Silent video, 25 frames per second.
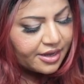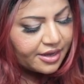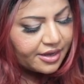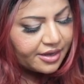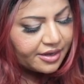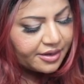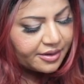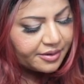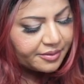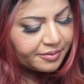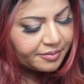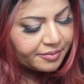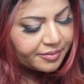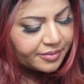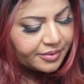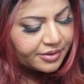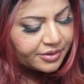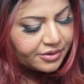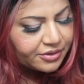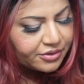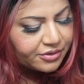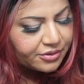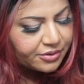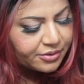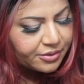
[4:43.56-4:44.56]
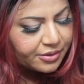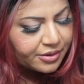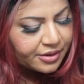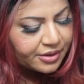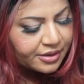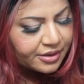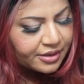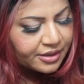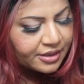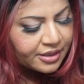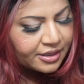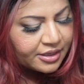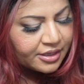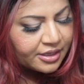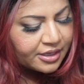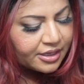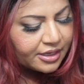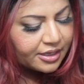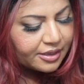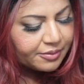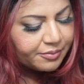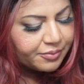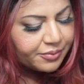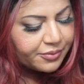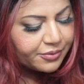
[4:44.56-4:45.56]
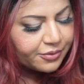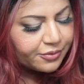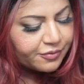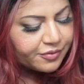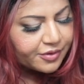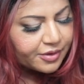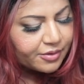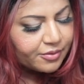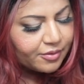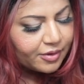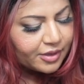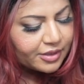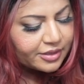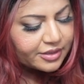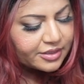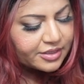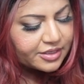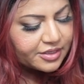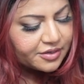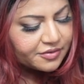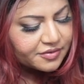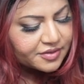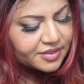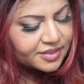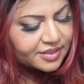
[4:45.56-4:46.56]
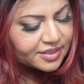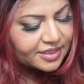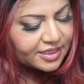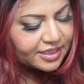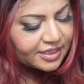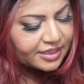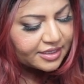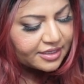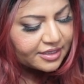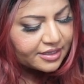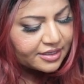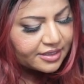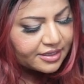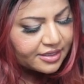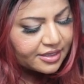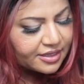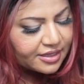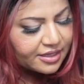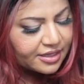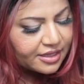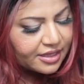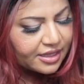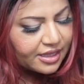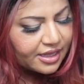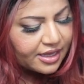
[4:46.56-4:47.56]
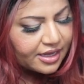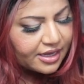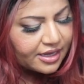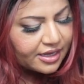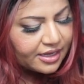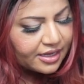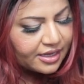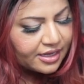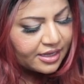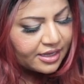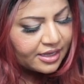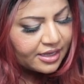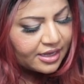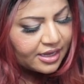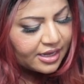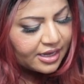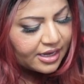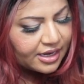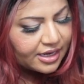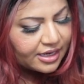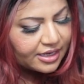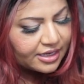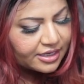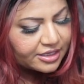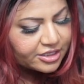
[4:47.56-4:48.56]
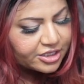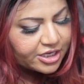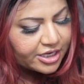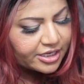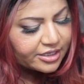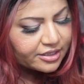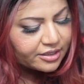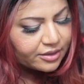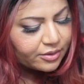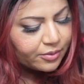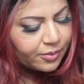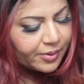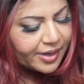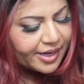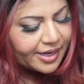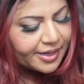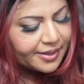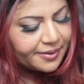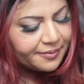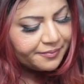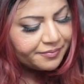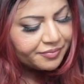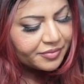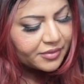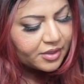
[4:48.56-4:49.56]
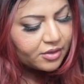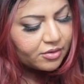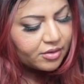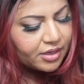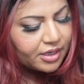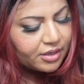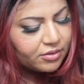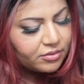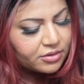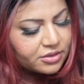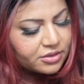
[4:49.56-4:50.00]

to improve the quality of skin there in a gentle way. You can